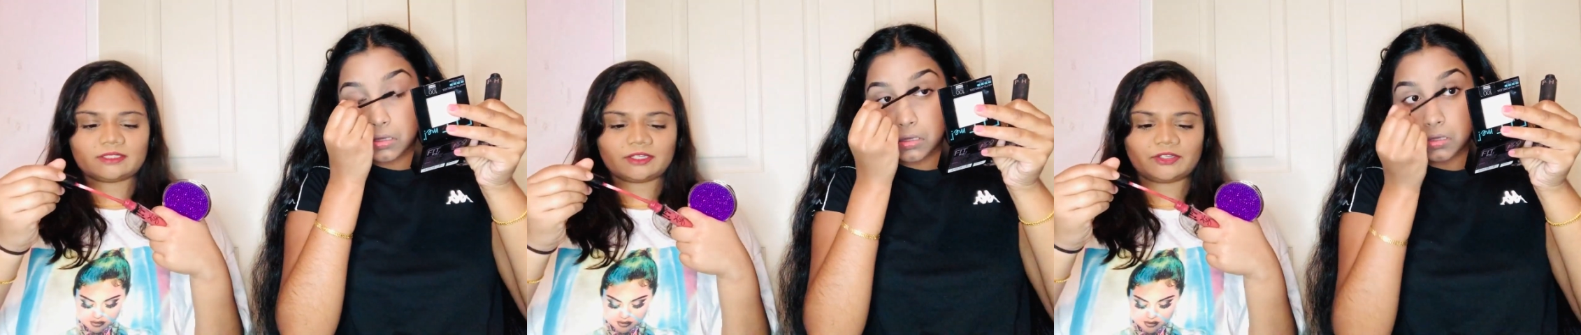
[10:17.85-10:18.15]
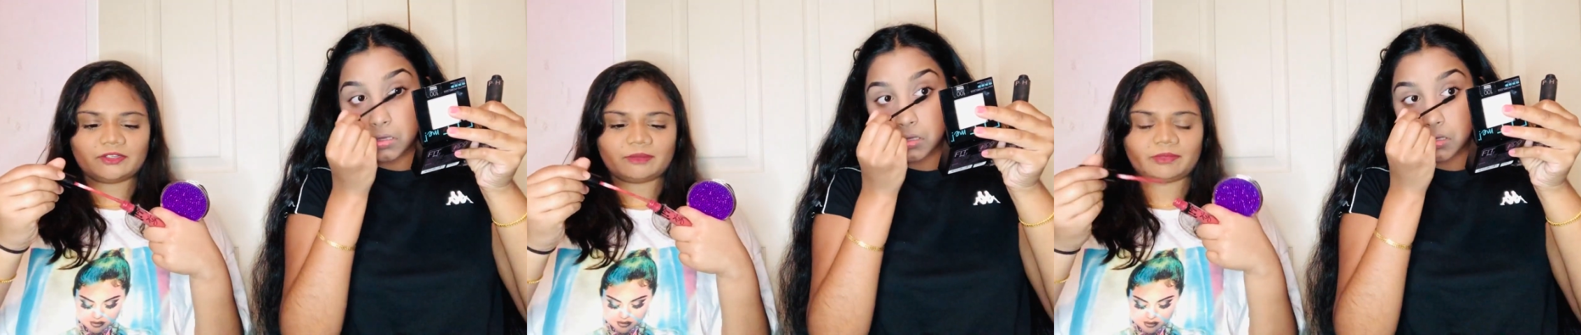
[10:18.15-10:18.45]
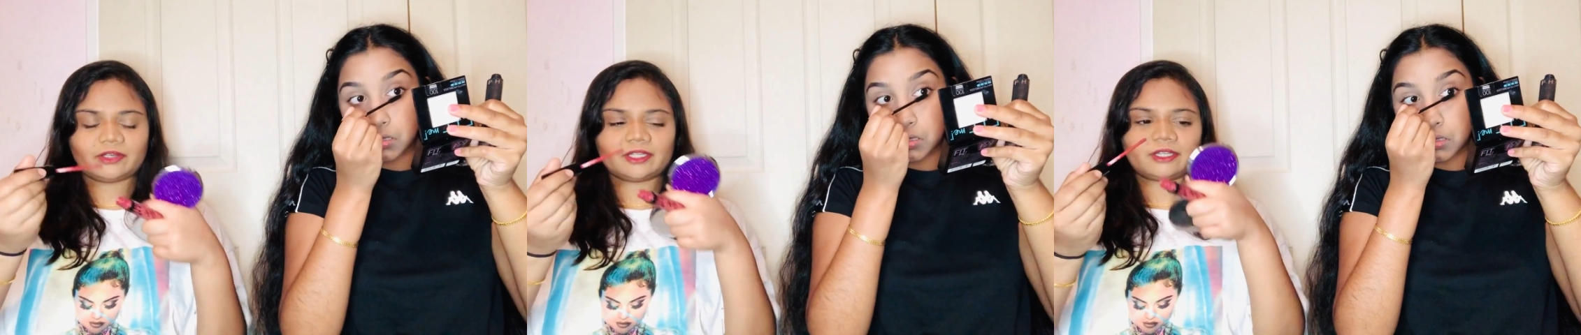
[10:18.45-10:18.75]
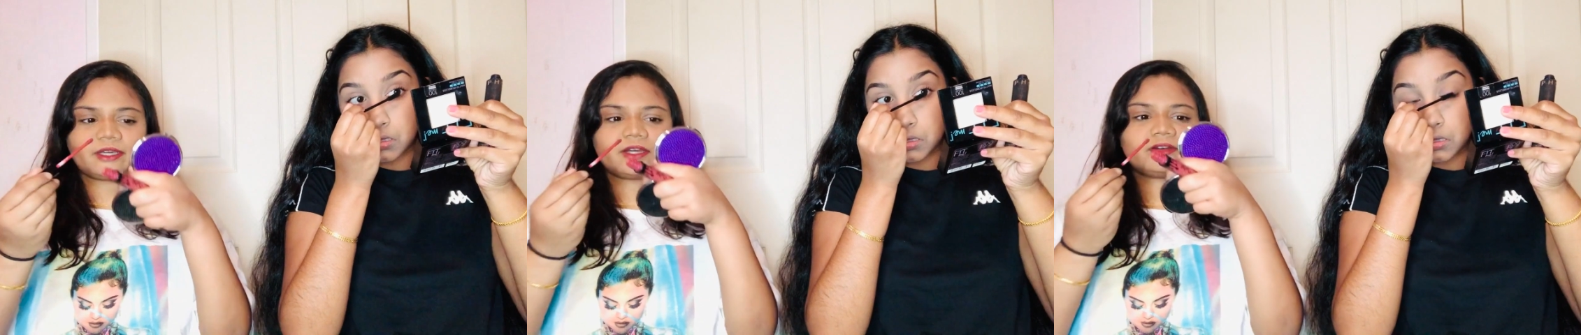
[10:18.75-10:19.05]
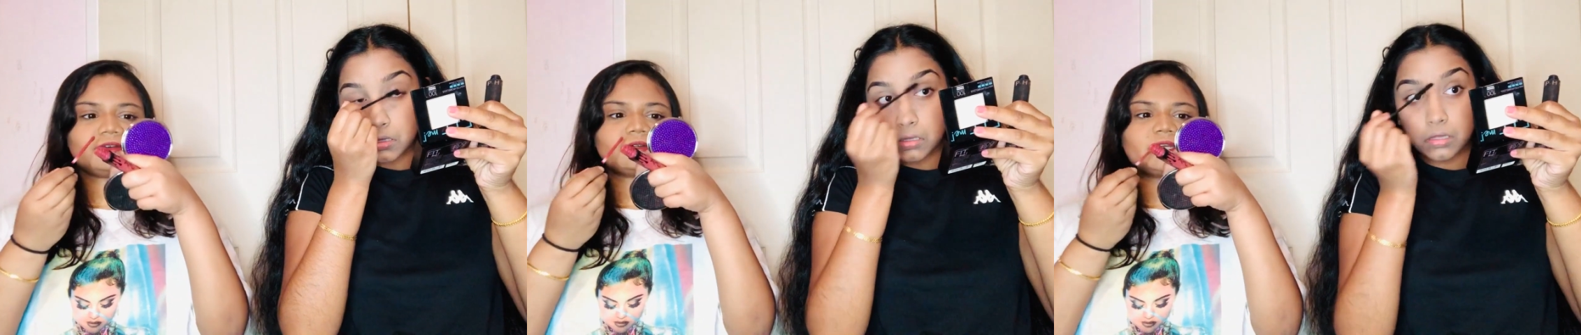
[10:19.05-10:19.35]
Speaker 1: the Huda Beauty thing. I
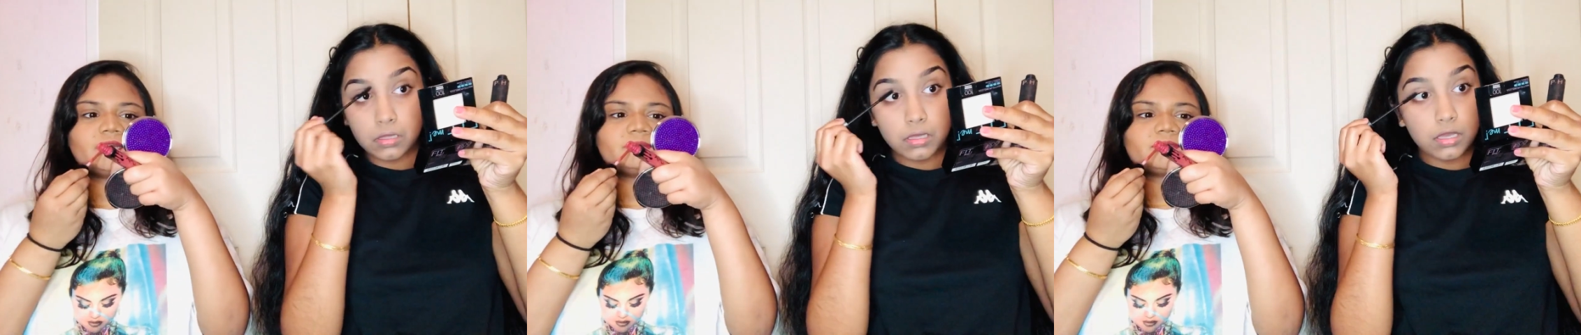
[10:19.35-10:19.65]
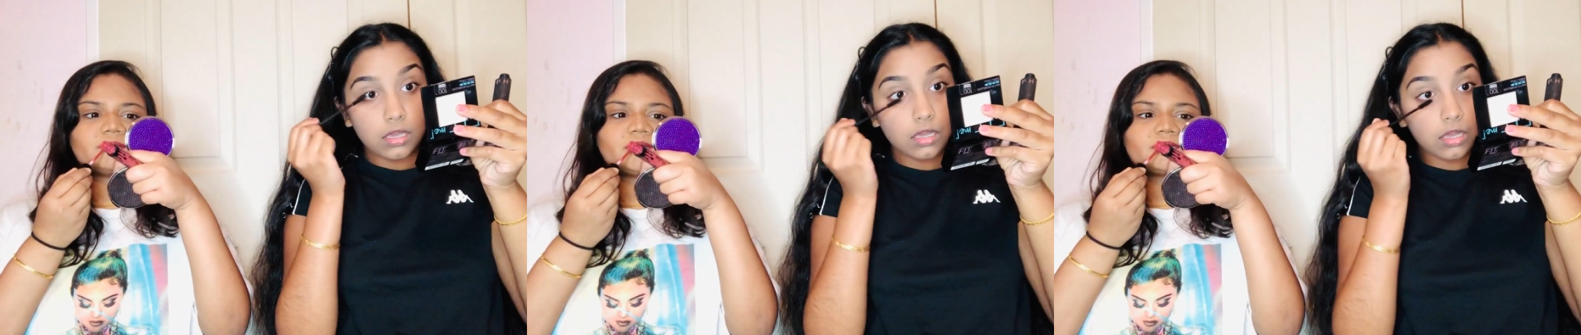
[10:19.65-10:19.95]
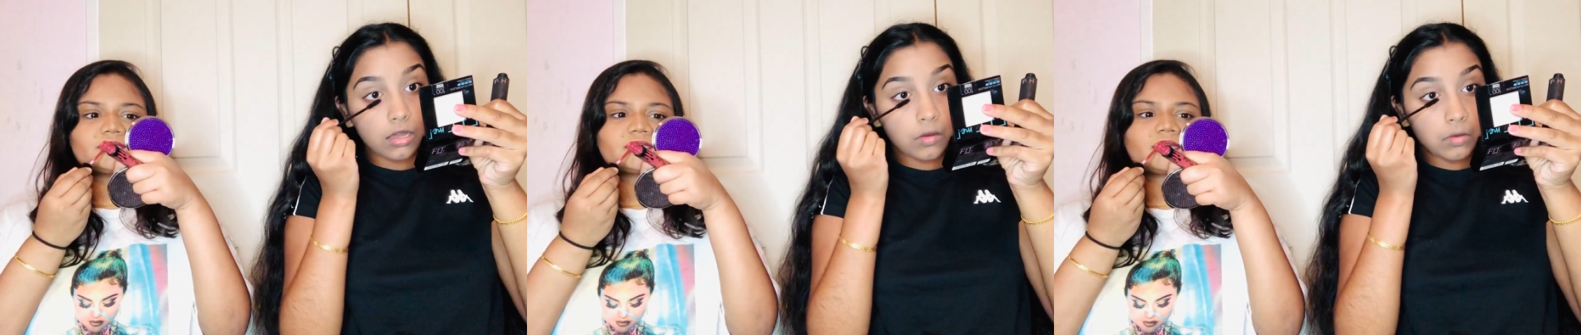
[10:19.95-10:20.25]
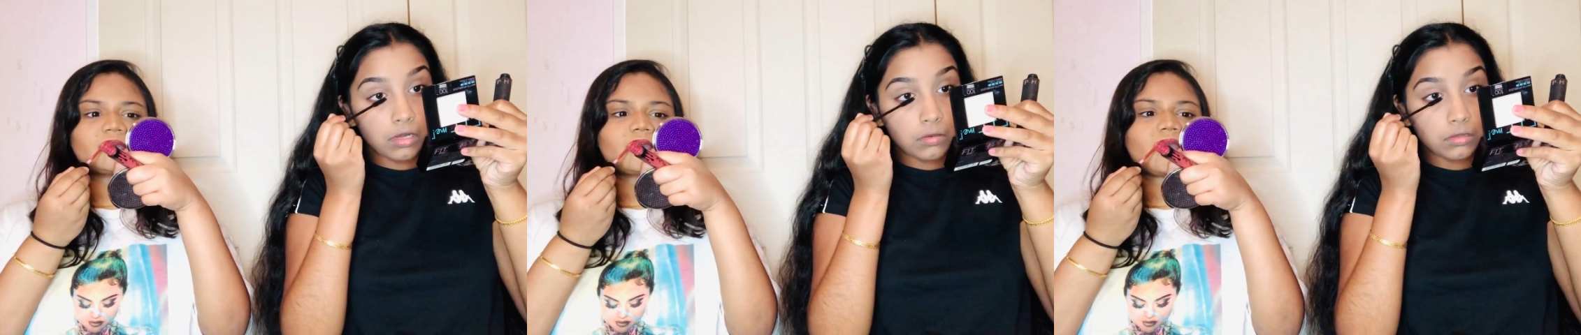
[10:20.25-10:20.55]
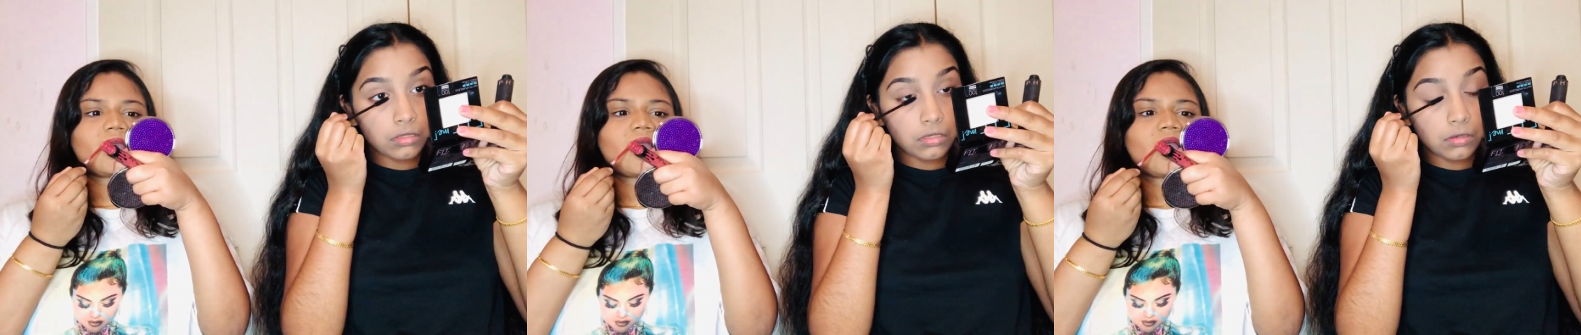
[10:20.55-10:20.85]
don't know her name to be honest. Oh, I
Speaker 2: don't
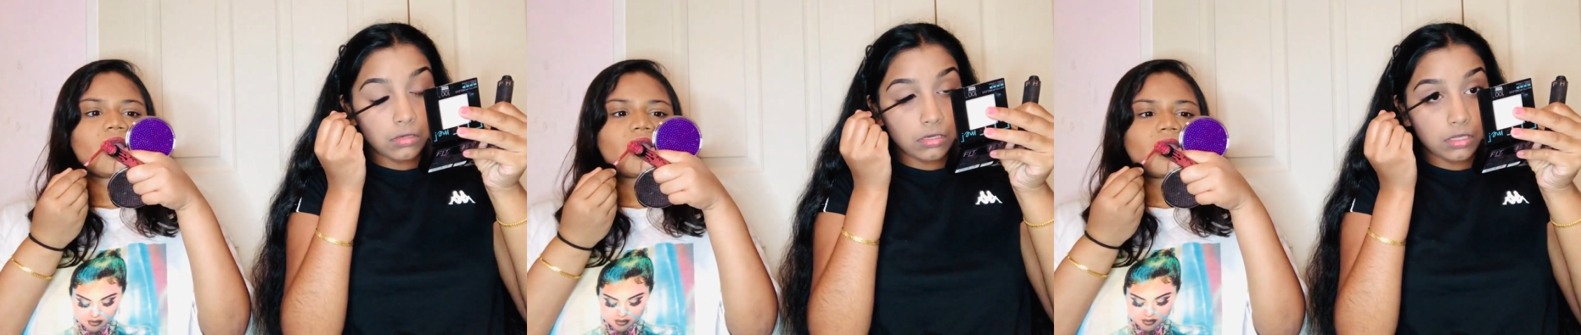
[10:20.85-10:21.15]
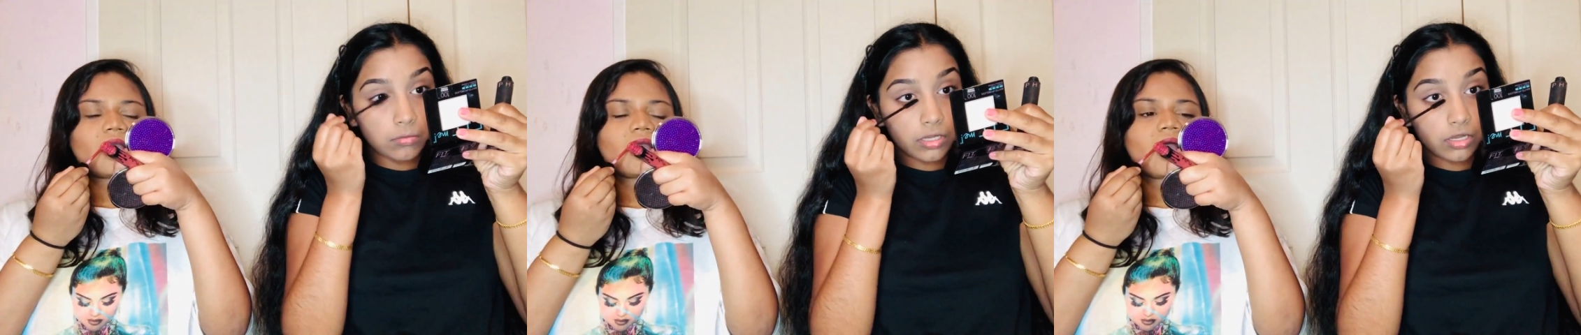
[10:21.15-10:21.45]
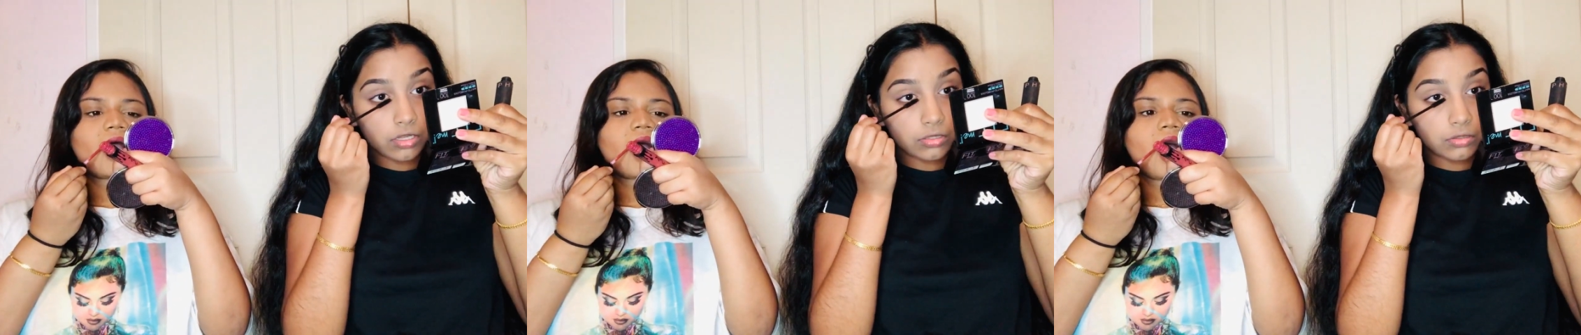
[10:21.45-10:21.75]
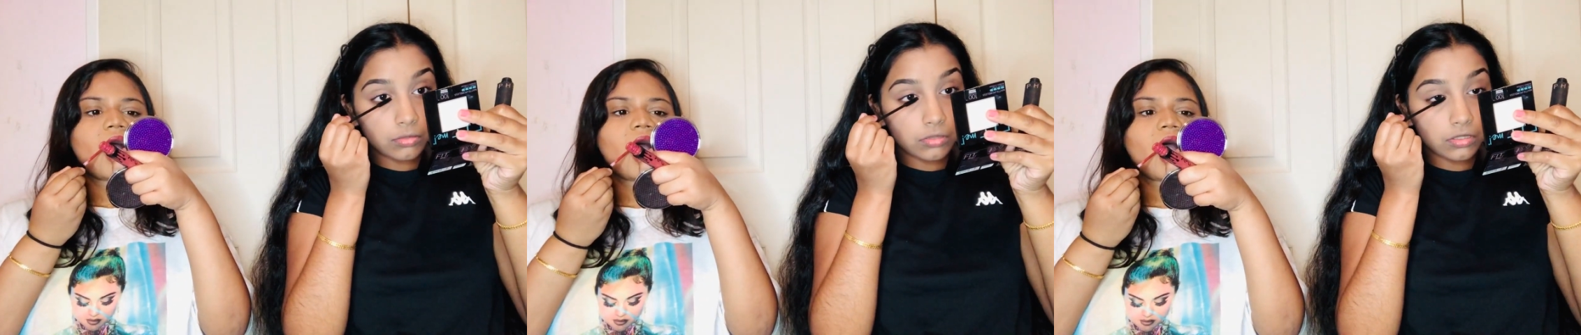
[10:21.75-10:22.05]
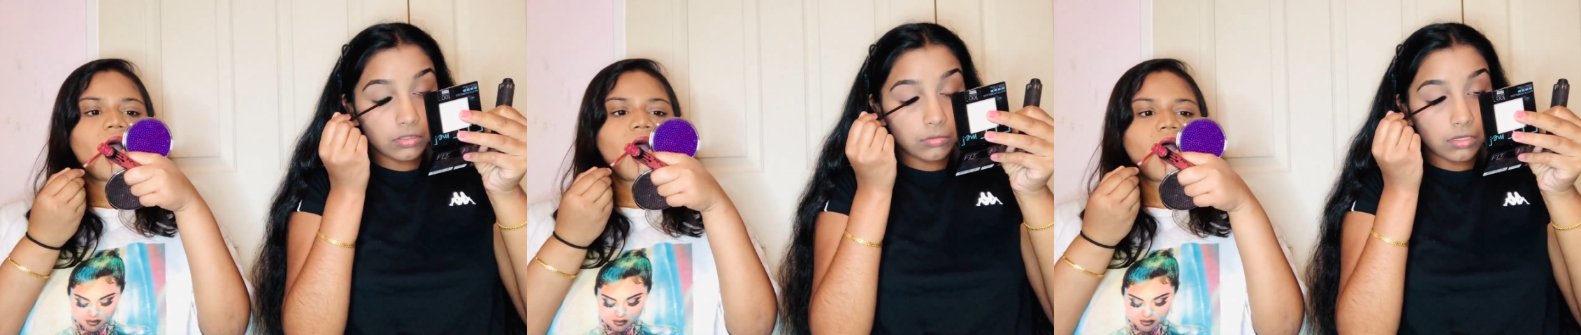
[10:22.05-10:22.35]
really know her name. I call her Huda
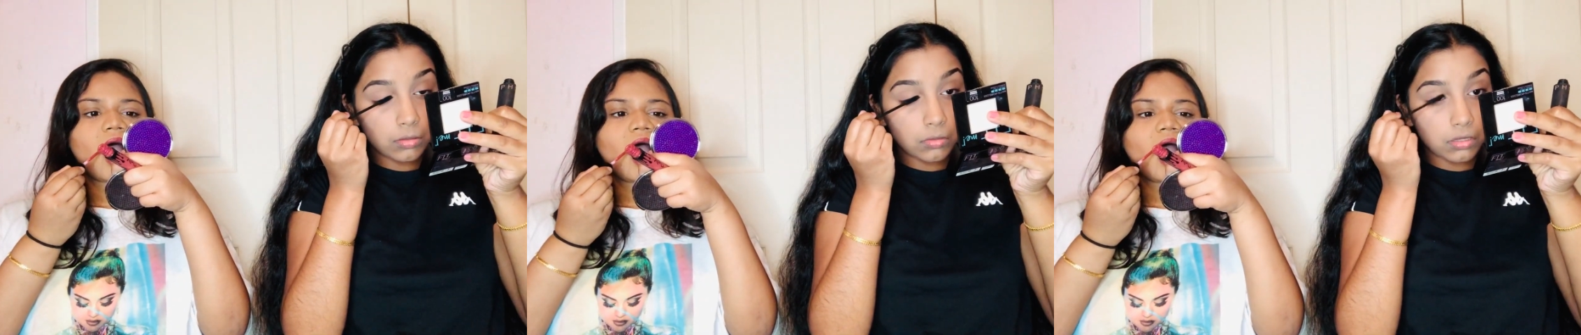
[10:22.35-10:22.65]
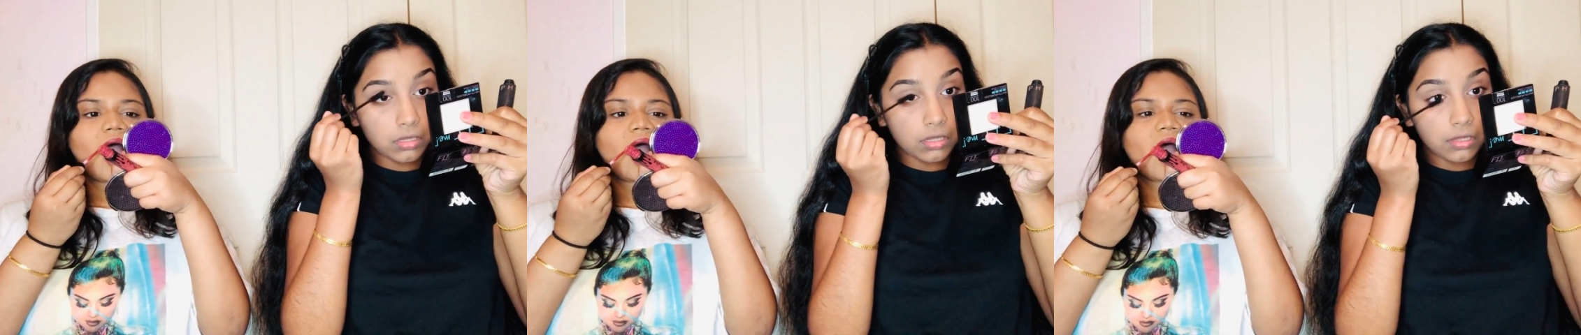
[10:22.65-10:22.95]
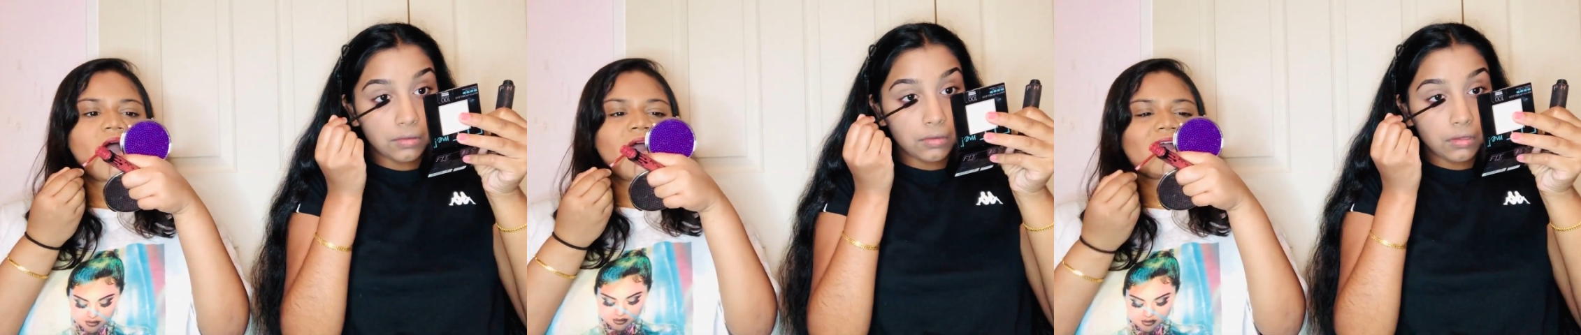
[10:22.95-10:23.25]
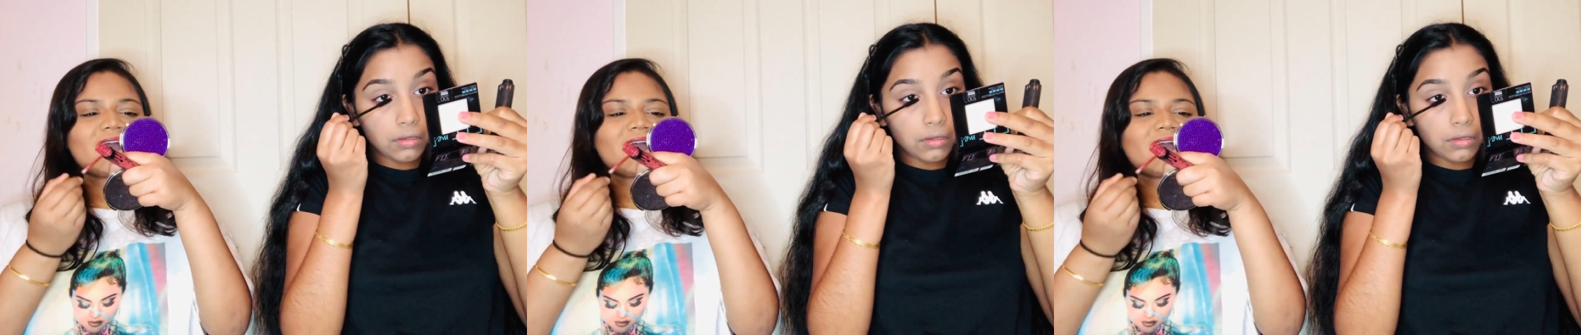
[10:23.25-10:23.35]
Speaker 1: Beauty.